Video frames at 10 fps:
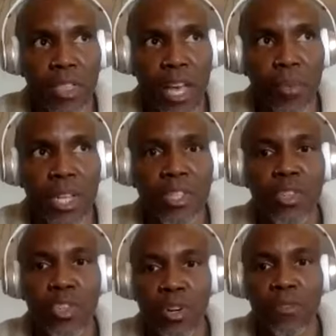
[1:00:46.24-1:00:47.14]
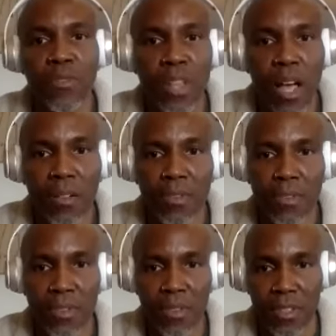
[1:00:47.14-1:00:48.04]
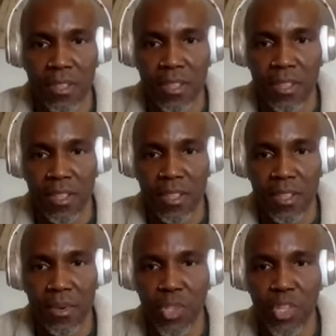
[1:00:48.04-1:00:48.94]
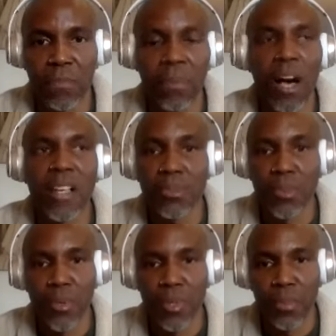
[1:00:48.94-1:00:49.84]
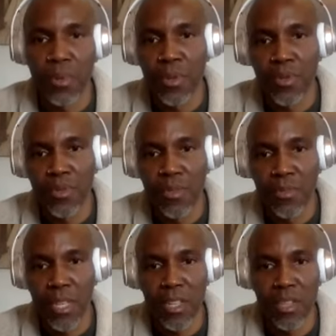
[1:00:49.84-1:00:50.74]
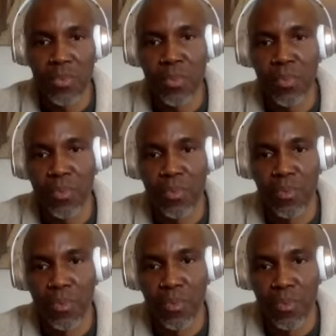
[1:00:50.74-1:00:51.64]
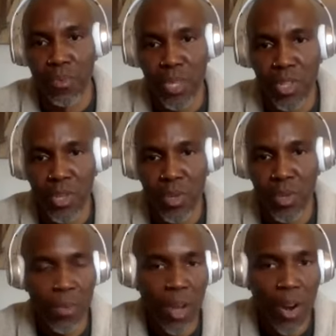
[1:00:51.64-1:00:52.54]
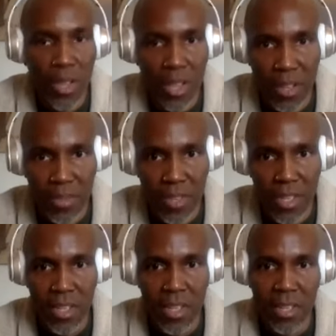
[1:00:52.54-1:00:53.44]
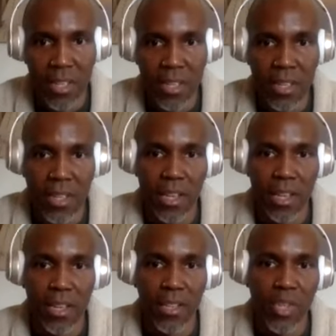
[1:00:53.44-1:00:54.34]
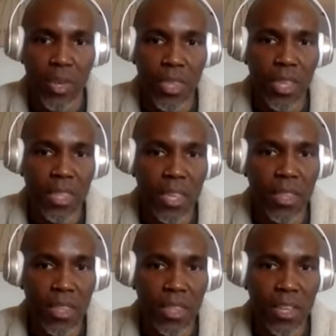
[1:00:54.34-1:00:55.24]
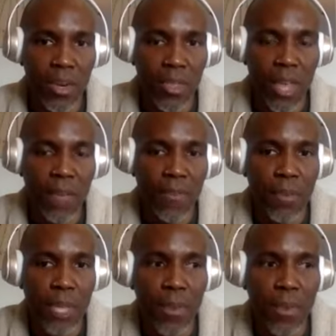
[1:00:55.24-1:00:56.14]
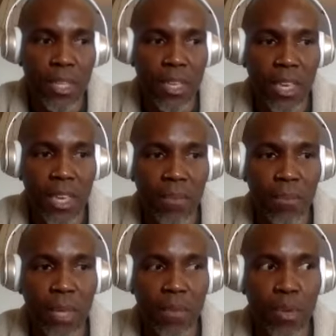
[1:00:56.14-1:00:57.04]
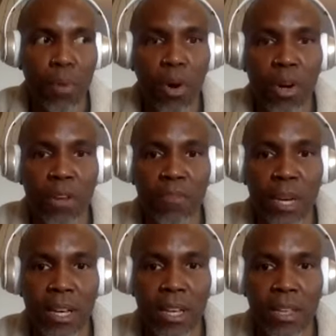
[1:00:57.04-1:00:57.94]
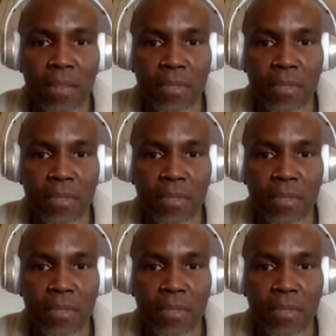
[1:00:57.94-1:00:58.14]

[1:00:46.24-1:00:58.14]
that we deserve love, which is impossible to prove because we do and we are love. And so I think that, you know, that for me was a key pivotal part of my